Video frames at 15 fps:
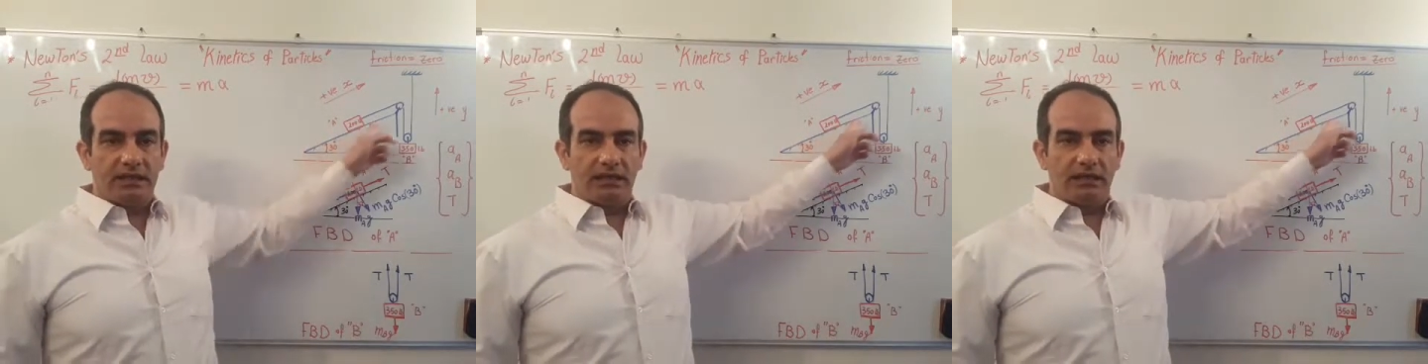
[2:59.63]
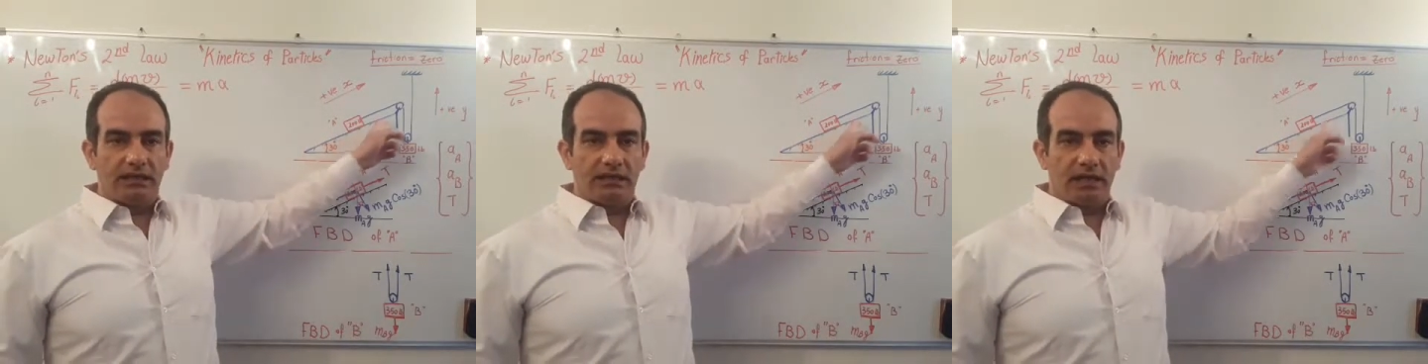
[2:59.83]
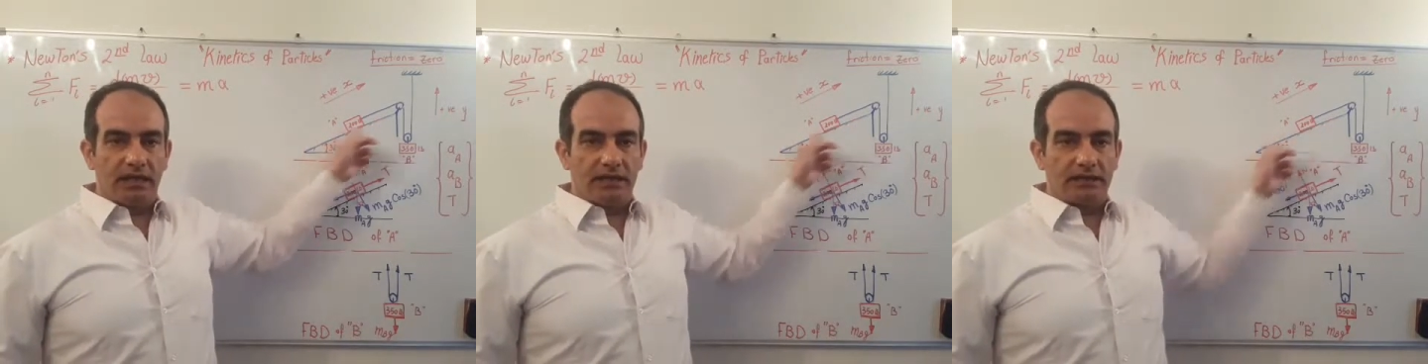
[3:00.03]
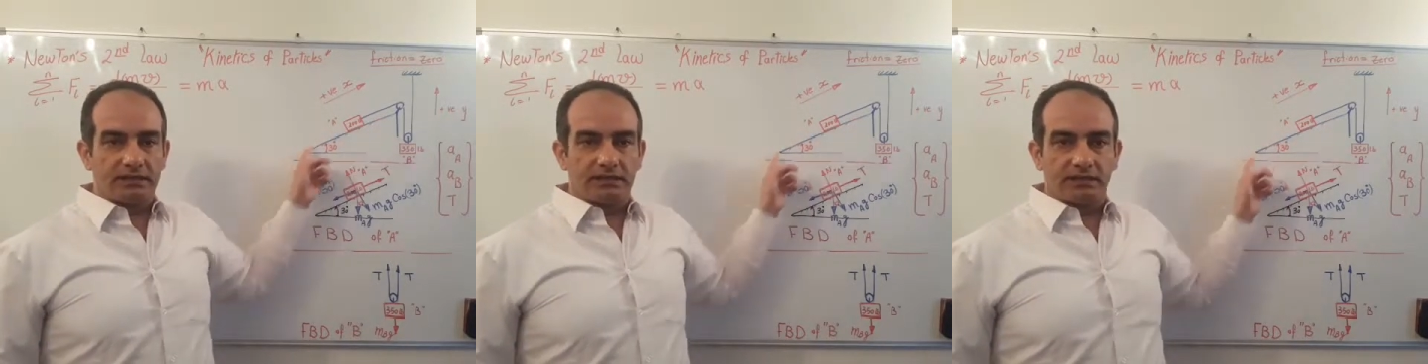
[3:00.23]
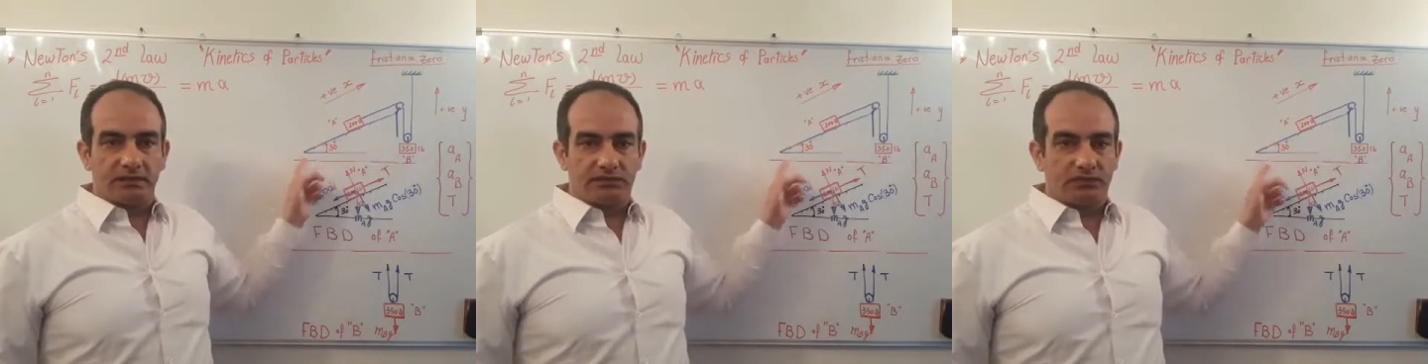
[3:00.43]
inclined
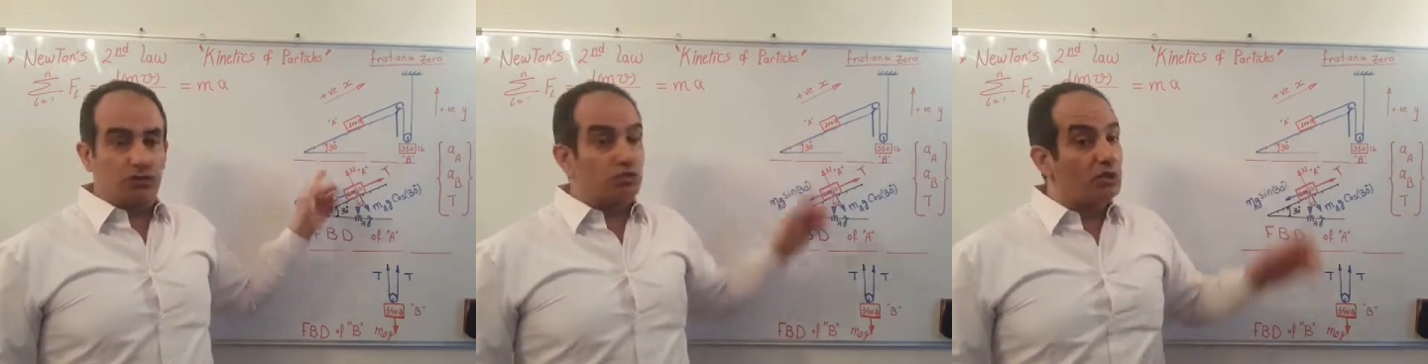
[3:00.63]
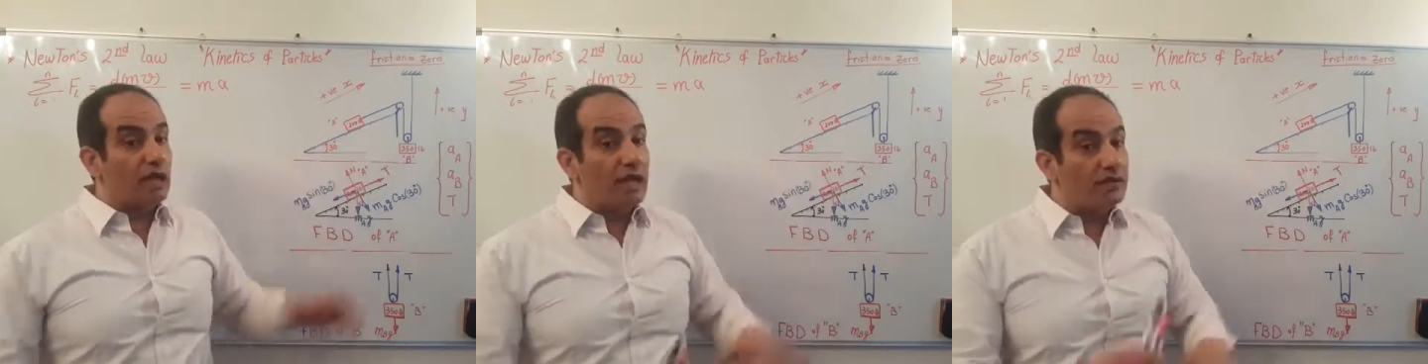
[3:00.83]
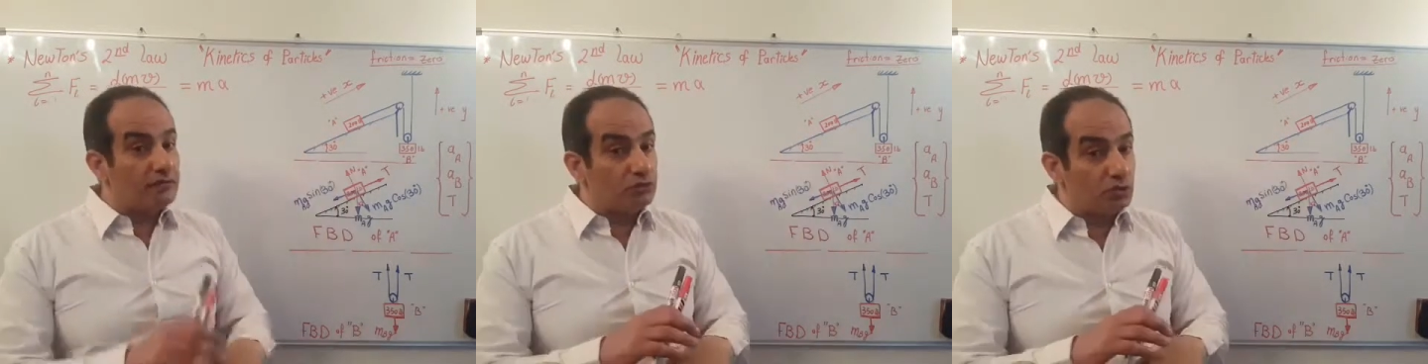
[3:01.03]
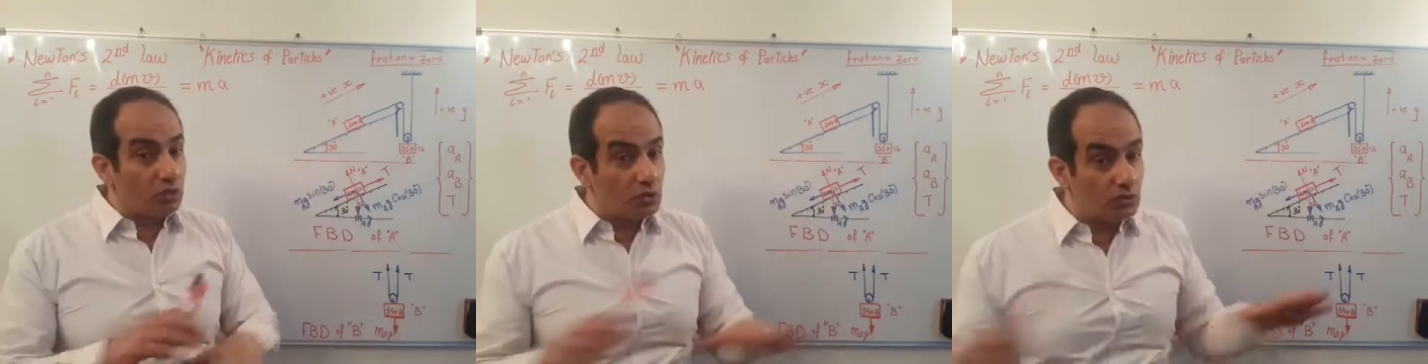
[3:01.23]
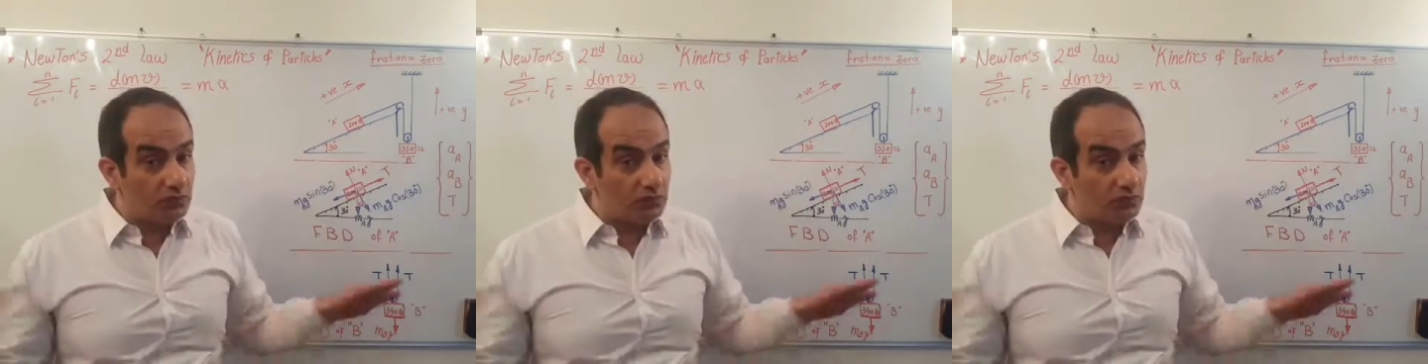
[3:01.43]
surface. We have no